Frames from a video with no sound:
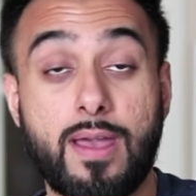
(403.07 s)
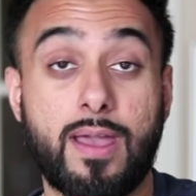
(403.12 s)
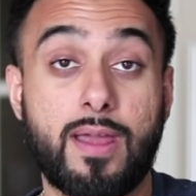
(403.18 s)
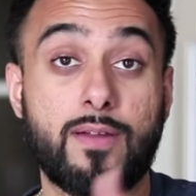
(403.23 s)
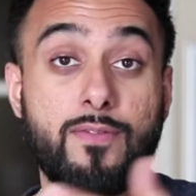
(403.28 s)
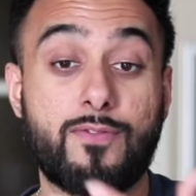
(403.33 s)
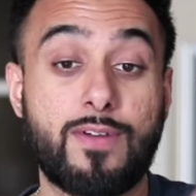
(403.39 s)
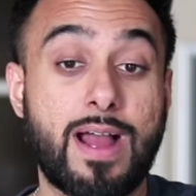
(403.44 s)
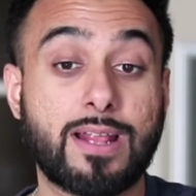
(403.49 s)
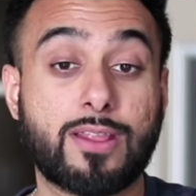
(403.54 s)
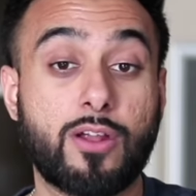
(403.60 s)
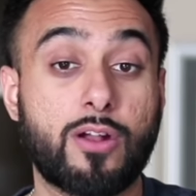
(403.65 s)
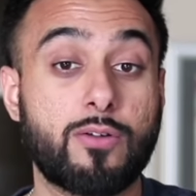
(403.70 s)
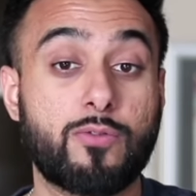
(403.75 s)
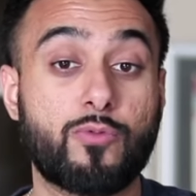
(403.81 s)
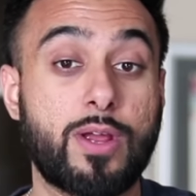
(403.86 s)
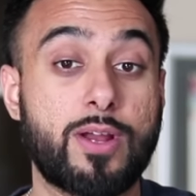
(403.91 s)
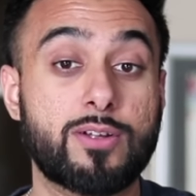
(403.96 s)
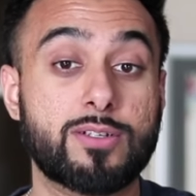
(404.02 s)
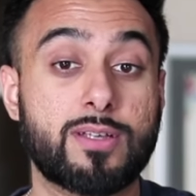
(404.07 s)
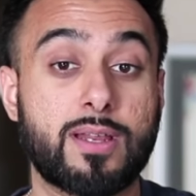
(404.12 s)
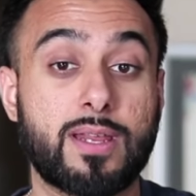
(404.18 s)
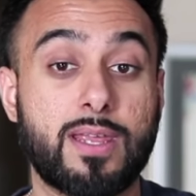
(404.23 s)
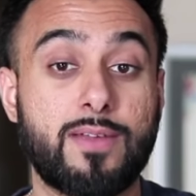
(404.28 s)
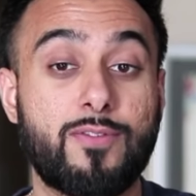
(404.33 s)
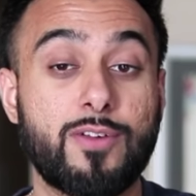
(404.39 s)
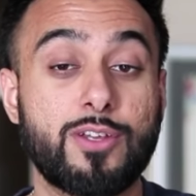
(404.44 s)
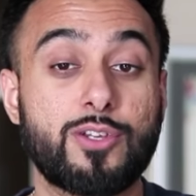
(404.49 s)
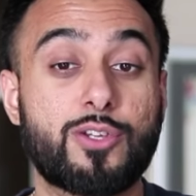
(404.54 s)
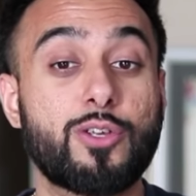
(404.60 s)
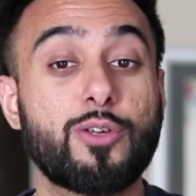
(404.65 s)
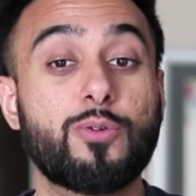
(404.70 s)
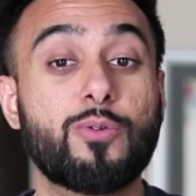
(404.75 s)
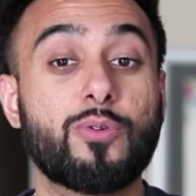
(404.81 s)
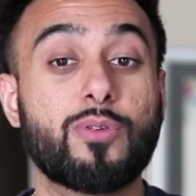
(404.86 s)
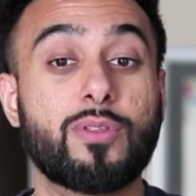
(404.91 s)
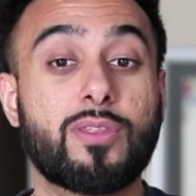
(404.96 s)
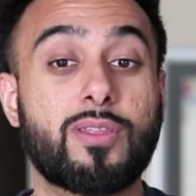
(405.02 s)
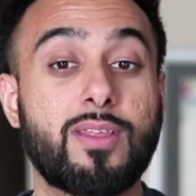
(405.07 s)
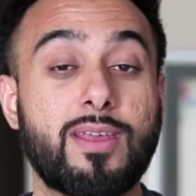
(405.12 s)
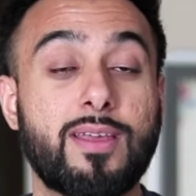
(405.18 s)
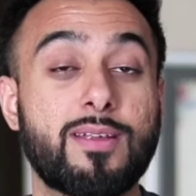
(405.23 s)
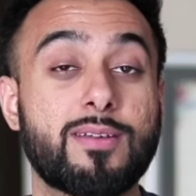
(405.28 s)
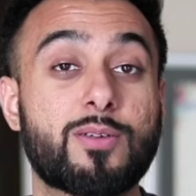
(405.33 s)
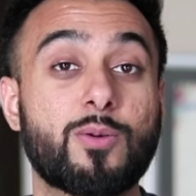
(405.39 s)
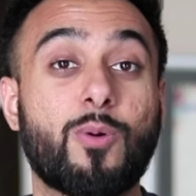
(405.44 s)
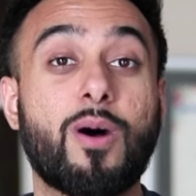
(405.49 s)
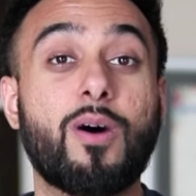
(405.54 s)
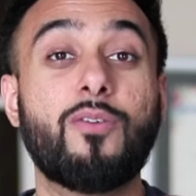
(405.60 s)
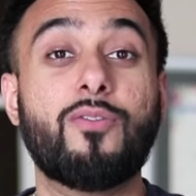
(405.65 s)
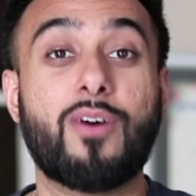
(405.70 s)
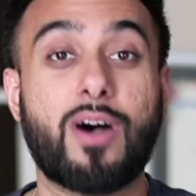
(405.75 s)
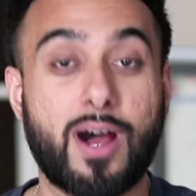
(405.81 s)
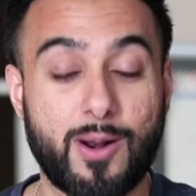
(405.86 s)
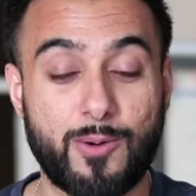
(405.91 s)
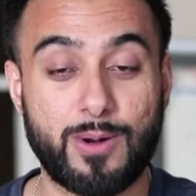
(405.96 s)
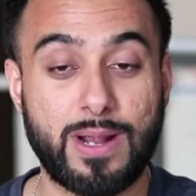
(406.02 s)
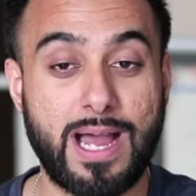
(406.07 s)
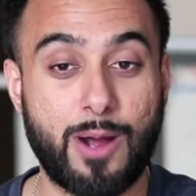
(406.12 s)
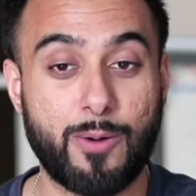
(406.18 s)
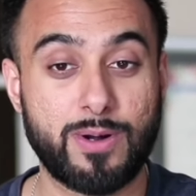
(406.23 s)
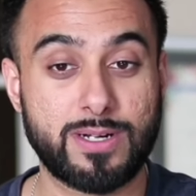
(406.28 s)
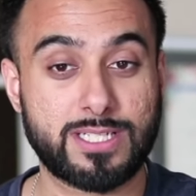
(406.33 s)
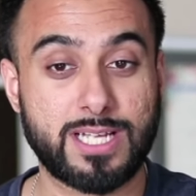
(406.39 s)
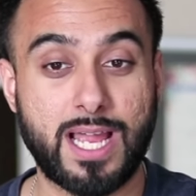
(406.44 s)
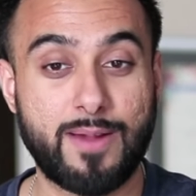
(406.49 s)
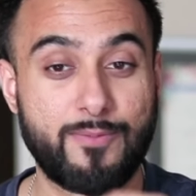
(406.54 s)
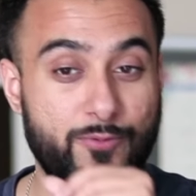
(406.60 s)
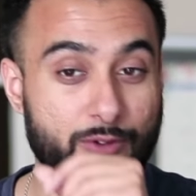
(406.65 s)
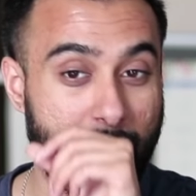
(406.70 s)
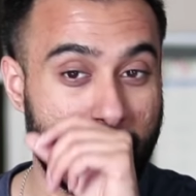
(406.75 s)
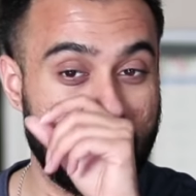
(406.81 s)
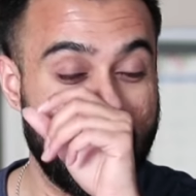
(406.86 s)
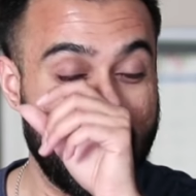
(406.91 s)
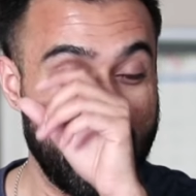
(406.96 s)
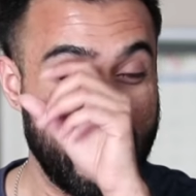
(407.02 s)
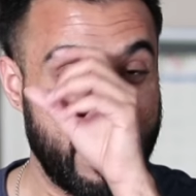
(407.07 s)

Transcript: In fact, there are traders that even do the 12-hour time frame.